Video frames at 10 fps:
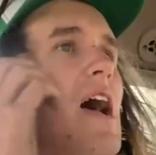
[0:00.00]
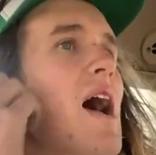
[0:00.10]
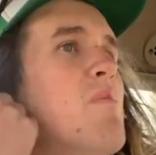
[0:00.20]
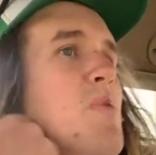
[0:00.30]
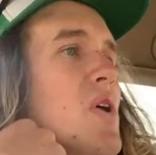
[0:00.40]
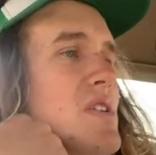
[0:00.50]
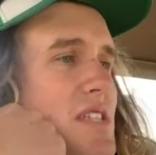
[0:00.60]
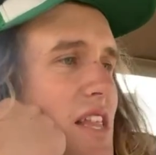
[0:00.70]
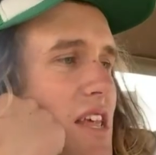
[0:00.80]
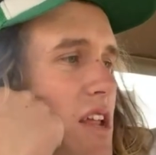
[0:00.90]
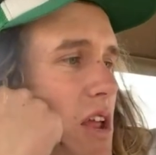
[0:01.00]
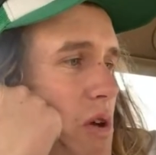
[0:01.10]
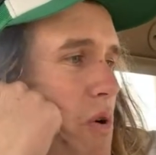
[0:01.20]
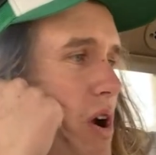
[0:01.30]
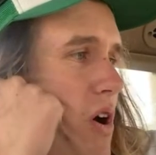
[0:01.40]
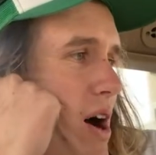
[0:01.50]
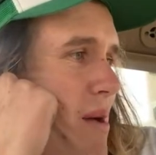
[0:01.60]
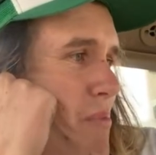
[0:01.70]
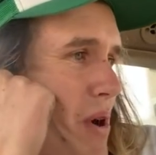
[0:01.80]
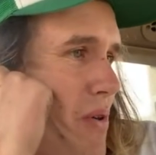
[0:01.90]
A person that you and
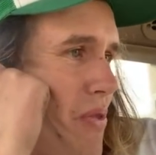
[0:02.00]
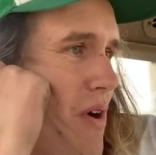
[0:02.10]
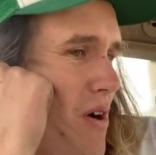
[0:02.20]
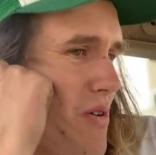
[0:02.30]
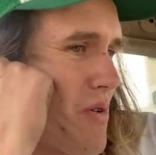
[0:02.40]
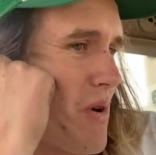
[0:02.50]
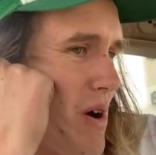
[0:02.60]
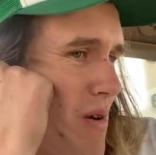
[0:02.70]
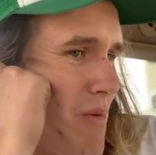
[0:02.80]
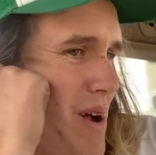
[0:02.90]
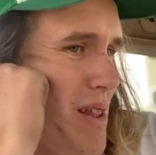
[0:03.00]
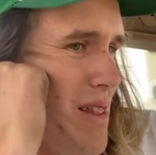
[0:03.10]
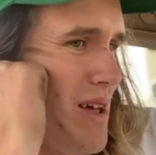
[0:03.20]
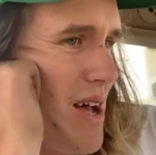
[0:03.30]
I both know quite well